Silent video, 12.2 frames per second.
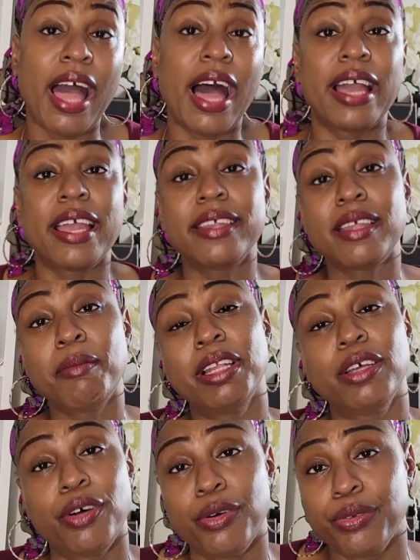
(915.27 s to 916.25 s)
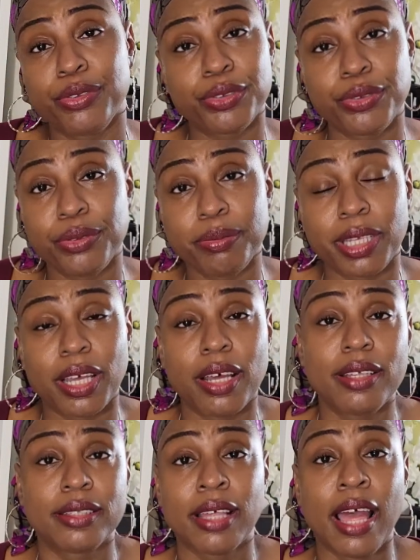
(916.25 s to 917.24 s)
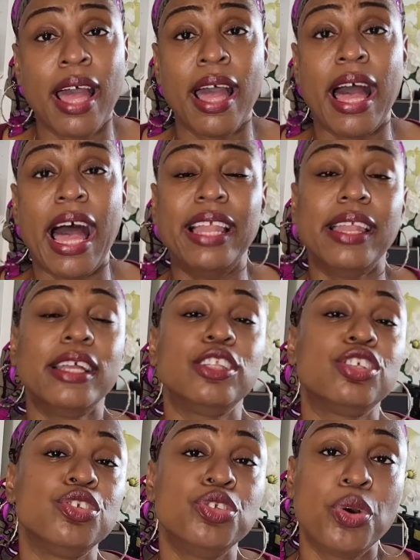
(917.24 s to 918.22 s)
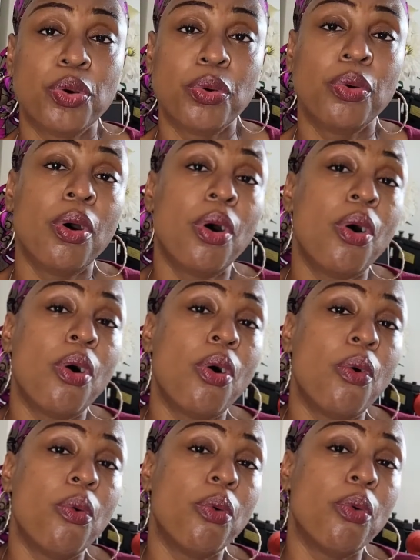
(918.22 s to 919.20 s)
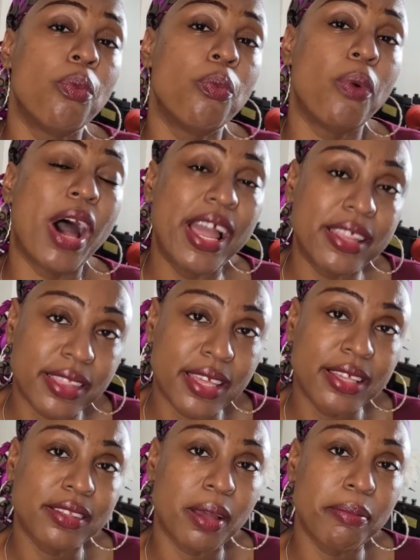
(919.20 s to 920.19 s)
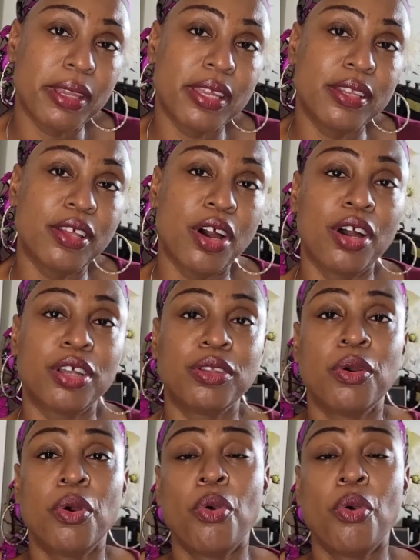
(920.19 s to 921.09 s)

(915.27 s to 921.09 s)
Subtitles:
I guess I'm a little old school because I like to know why things are being done.